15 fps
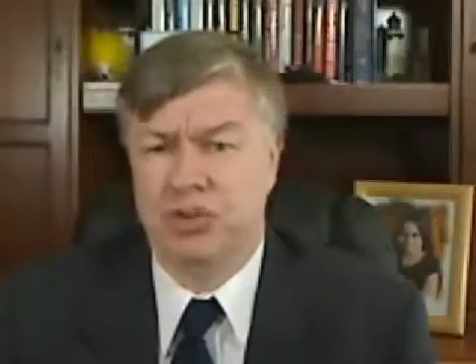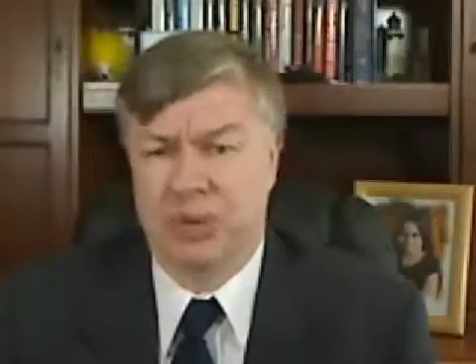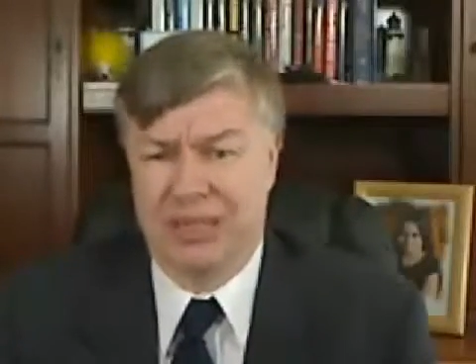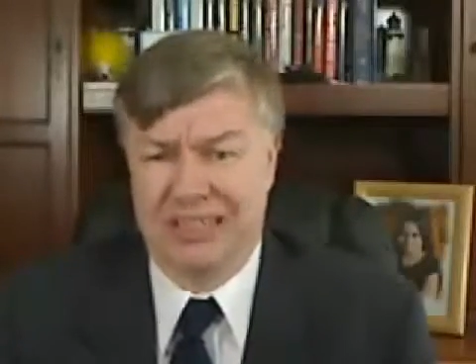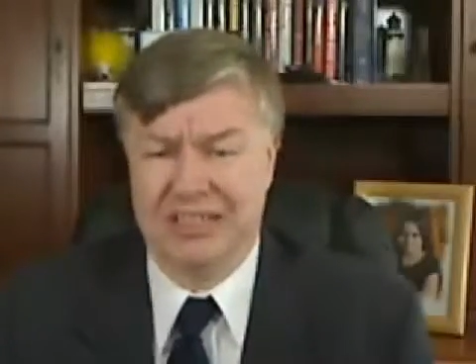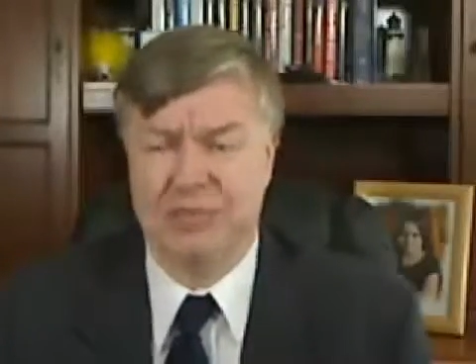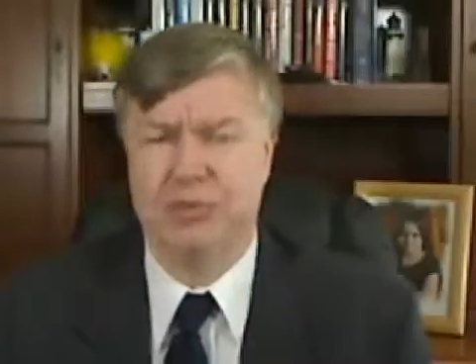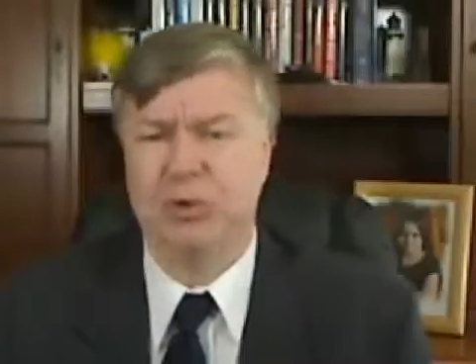so
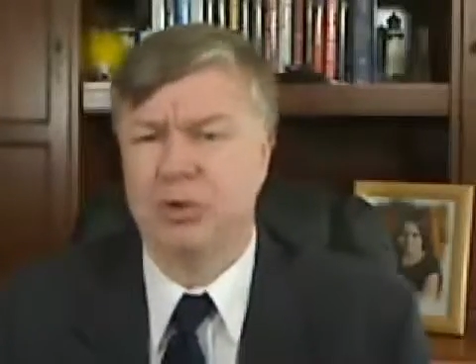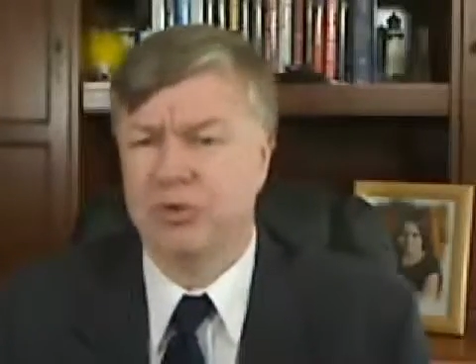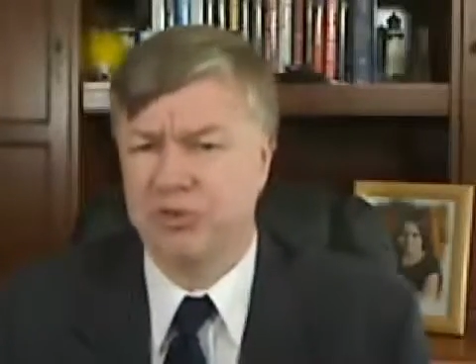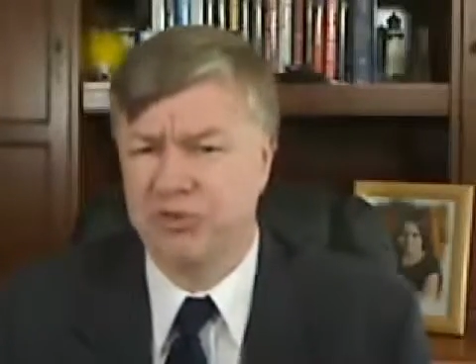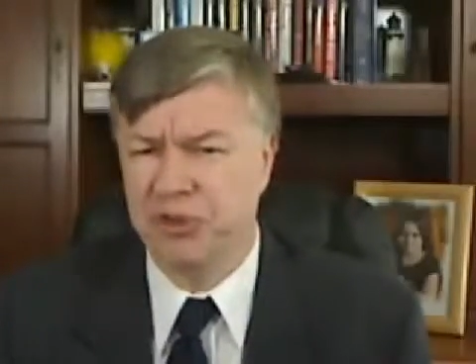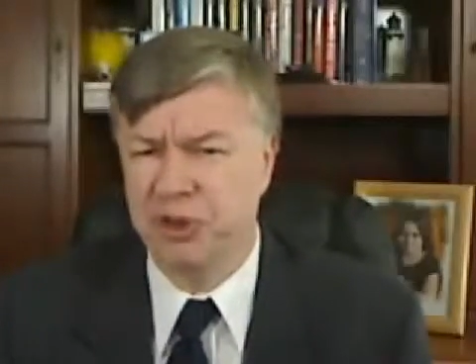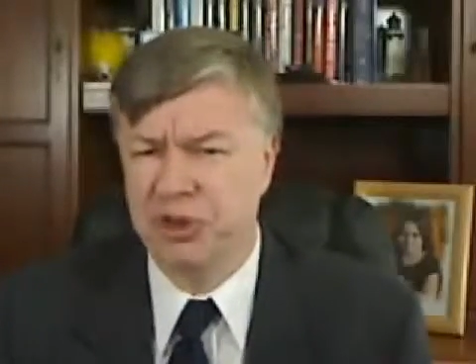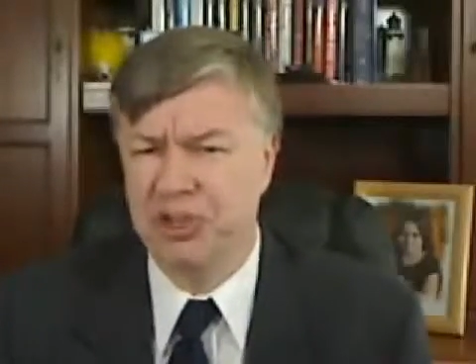I can give you a
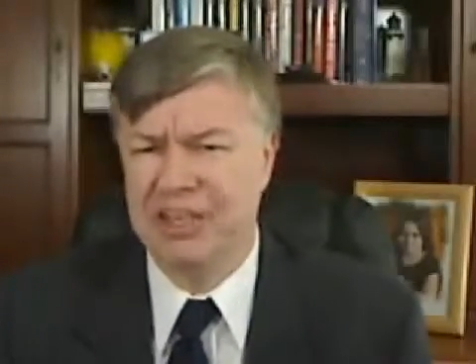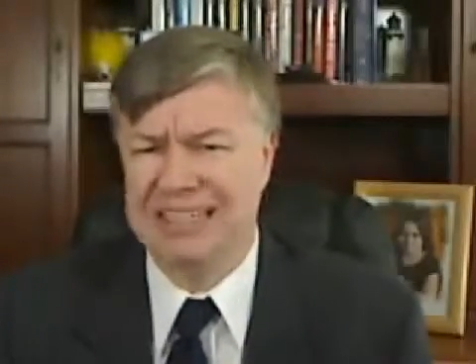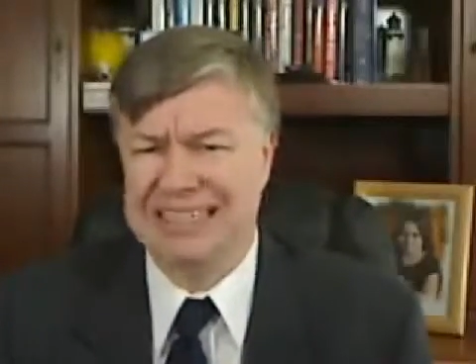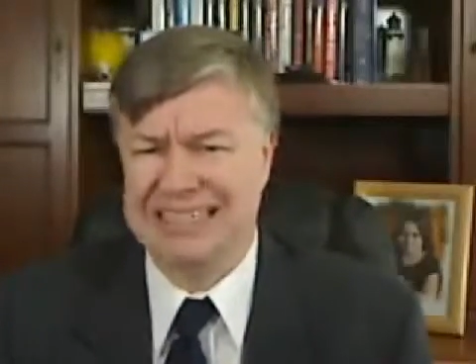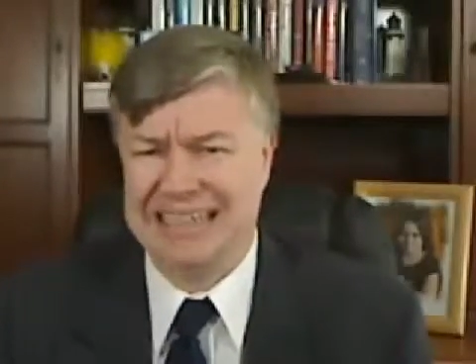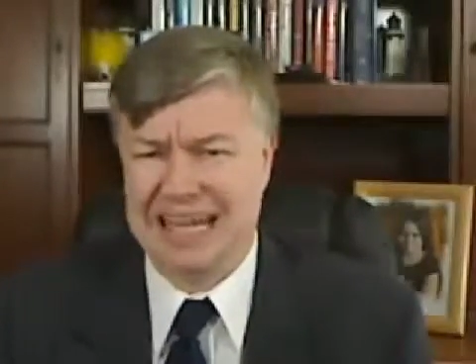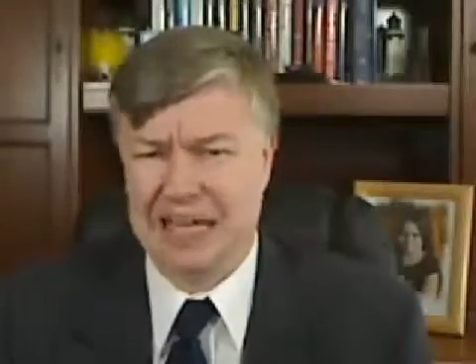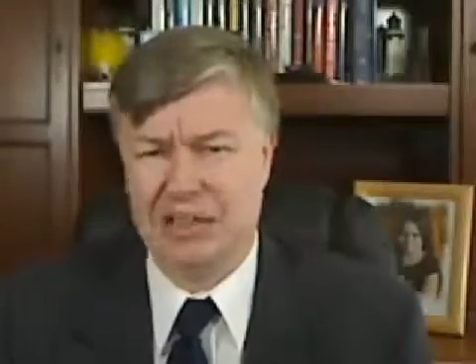full
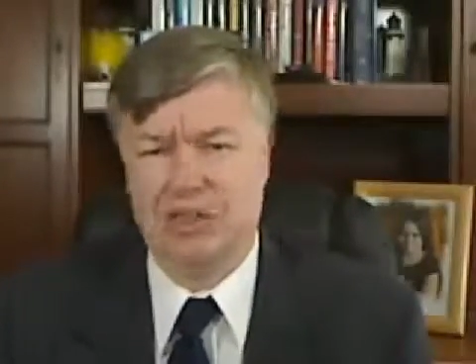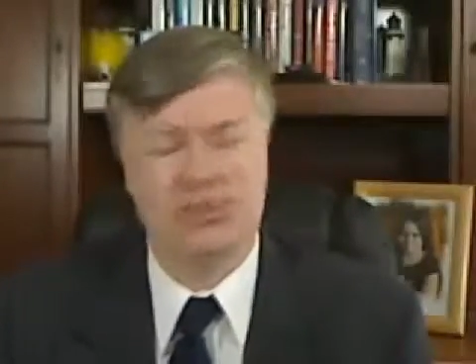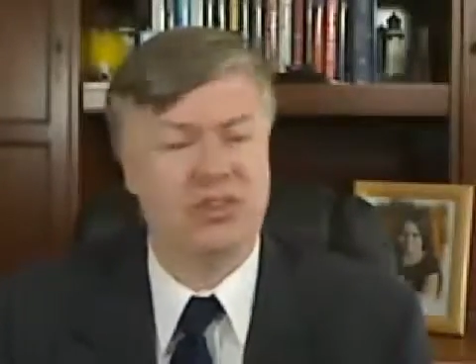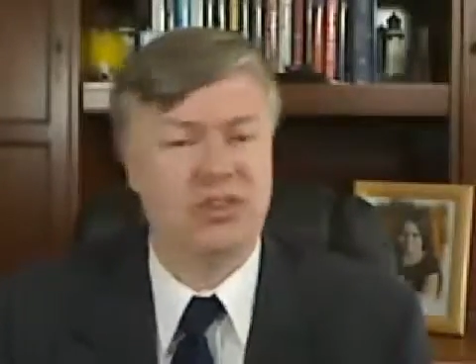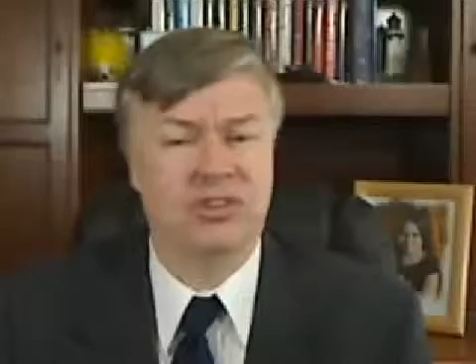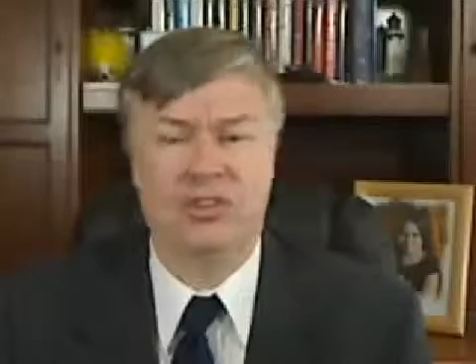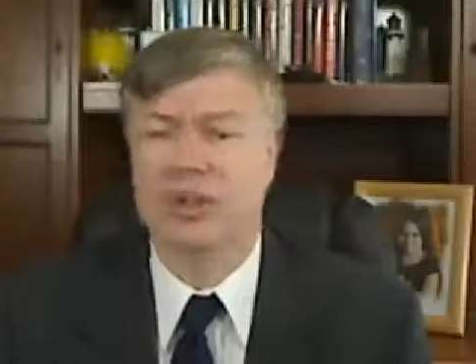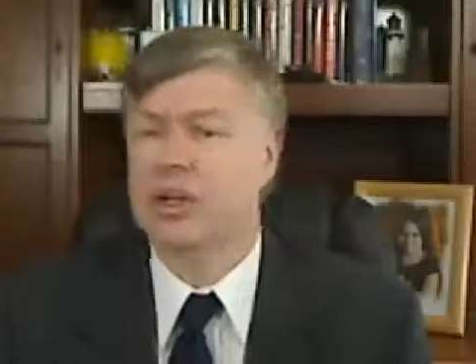
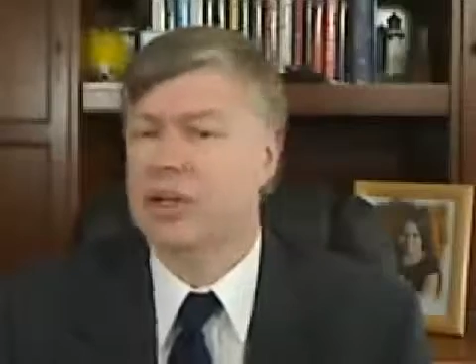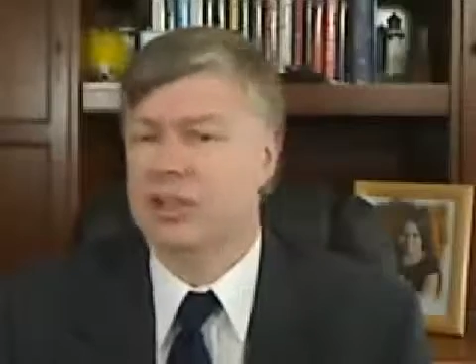analysis.